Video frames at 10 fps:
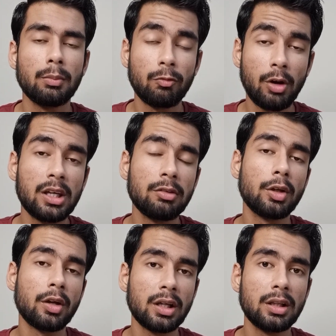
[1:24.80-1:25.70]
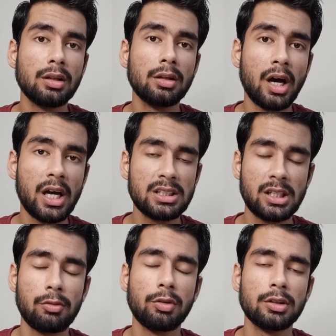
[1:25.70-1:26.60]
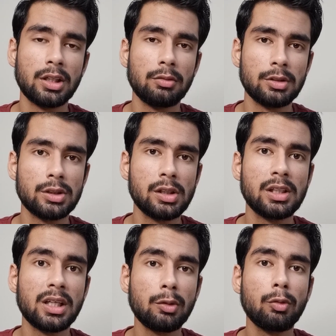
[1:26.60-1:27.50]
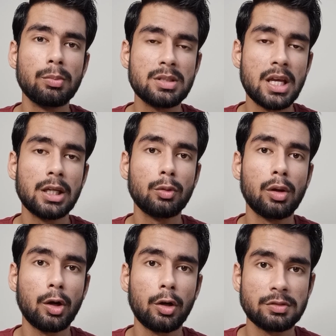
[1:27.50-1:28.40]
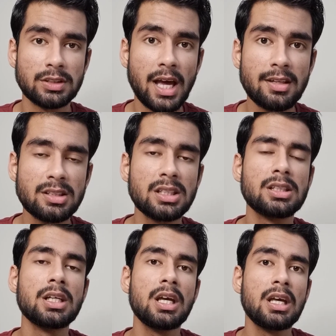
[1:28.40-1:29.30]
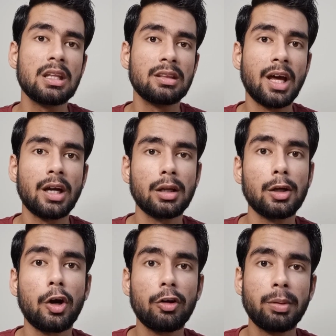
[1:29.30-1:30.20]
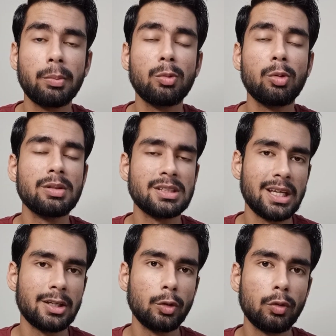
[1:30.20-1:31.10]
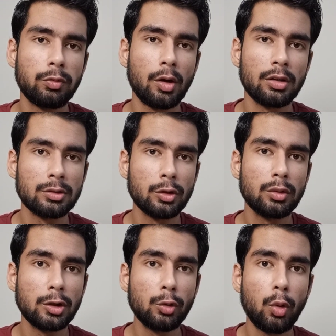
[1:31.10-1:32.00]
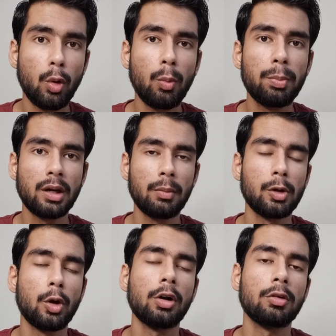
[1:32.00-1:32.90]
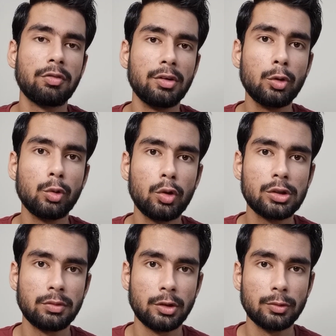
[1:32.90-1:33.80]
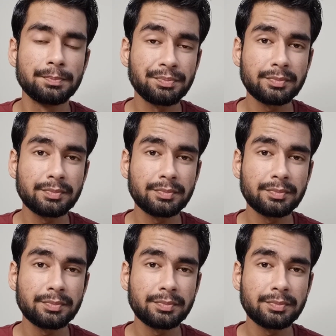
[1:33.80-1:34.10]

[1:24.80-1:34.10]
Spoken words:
While if you're in the high self-worth individual, then you will be saying to a lot of challenges that a lot of people will be saying no for. So you open up a lot of new doors for you,